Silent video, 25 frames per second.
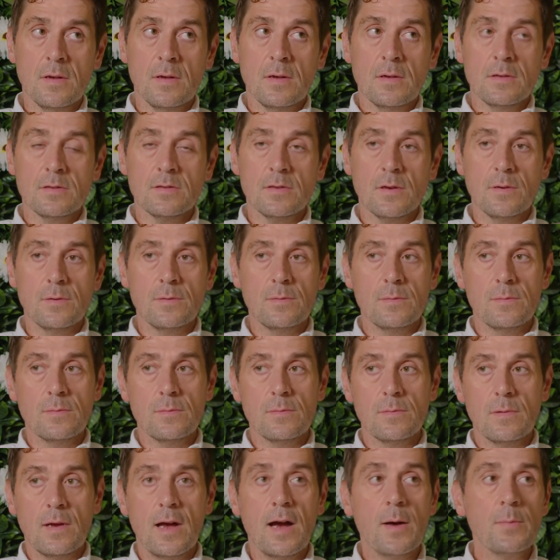So
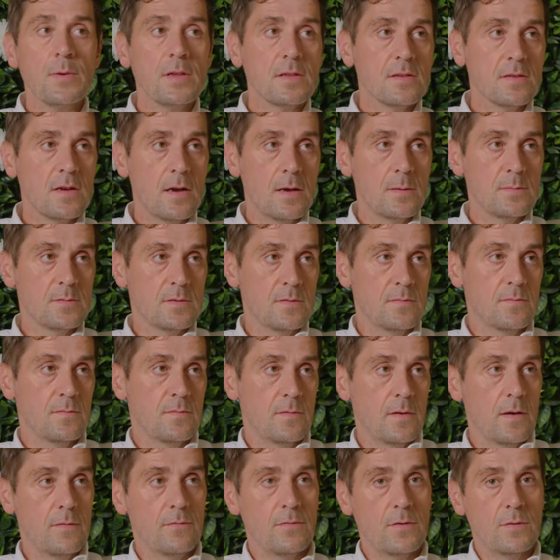how many times
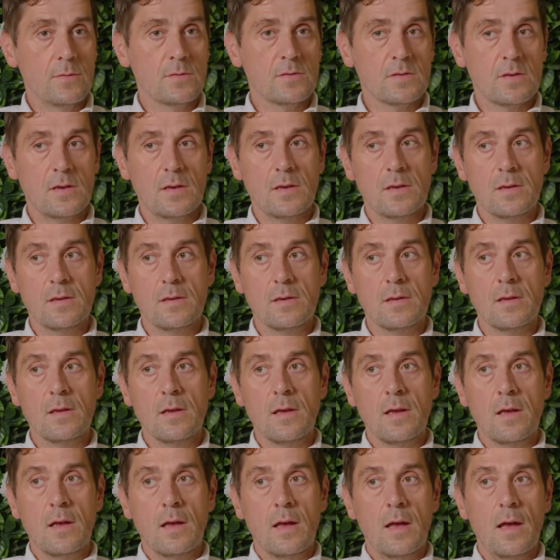have you seen
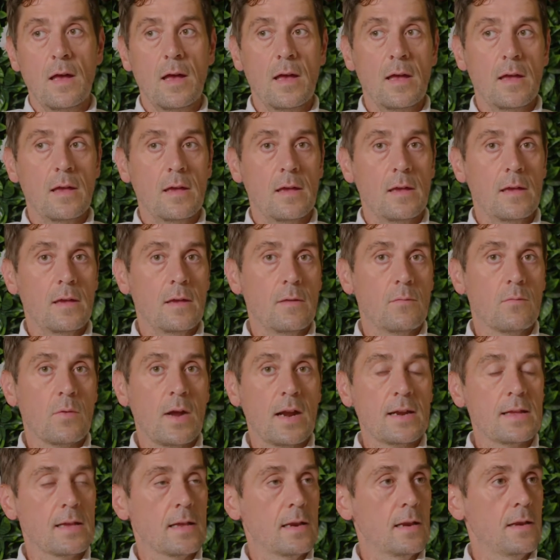a
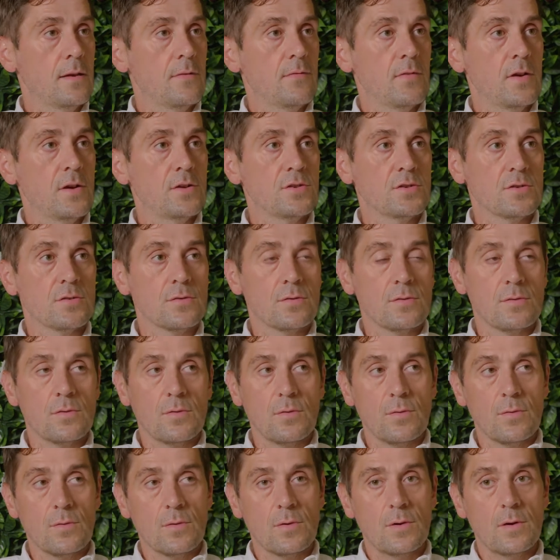radical innovation
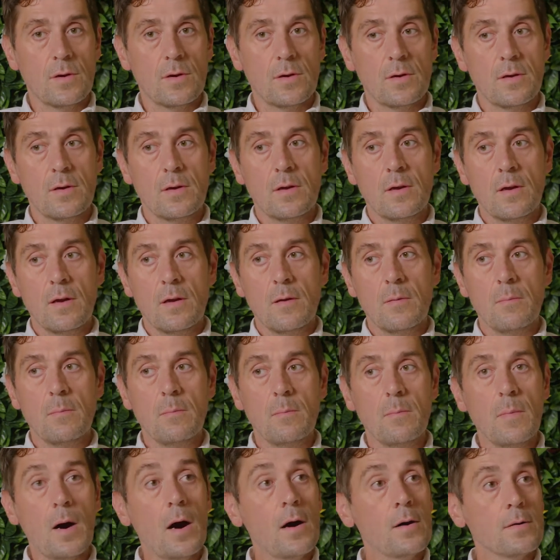or a
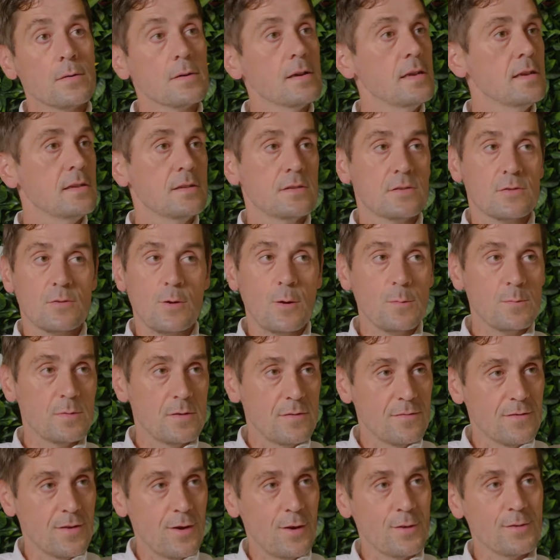mildly
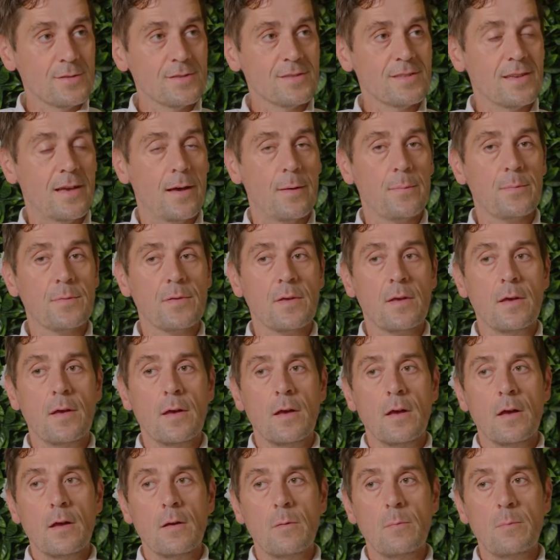disruptive concept
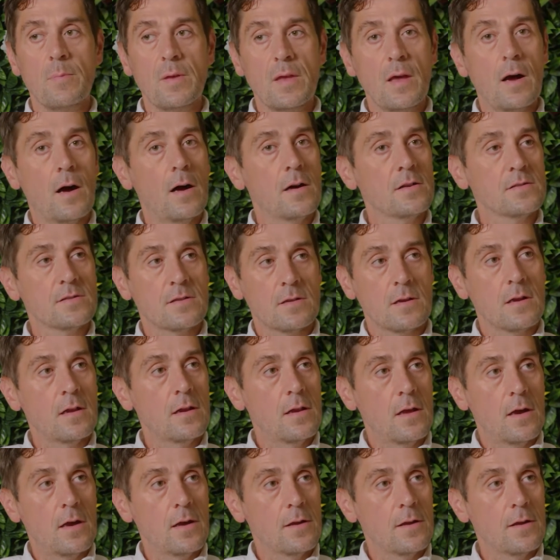be asked an